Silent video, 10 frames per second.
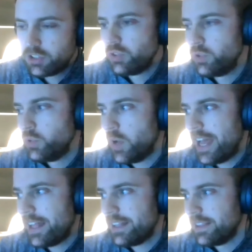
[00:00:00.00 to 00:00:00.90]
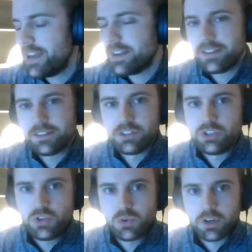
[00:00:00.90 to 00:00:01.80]
to let
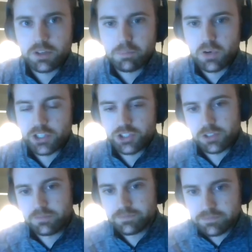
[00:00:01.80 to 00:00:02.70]
New York pressure,